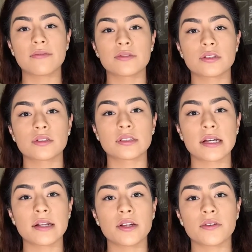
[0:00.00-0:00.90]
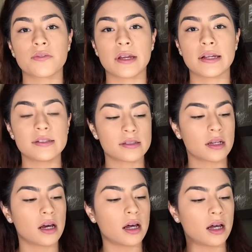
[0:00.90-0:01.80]
after setting your face,
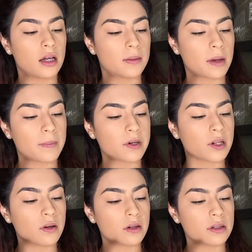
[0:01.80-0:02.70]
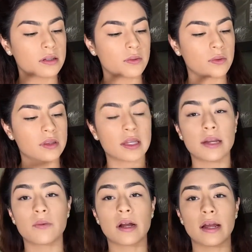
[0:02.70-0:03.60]
I'm going to go in with the
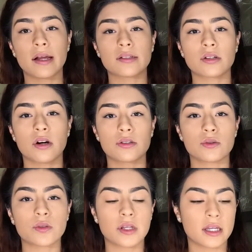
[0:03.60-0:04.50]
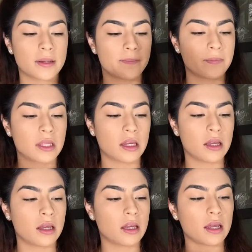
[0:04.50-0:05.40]
NYX contour kit.
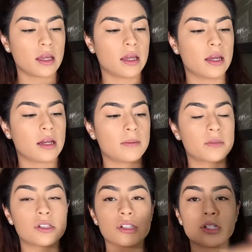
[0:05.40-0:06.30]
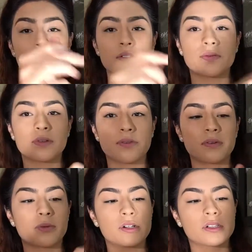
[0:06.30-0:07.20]
And I'm just going to use a fluffy
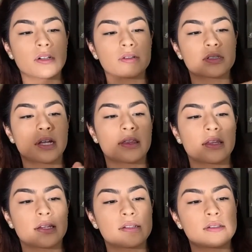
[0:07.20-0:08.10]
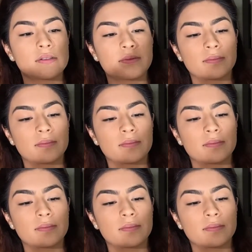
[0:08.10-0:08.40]
brush that looks like this.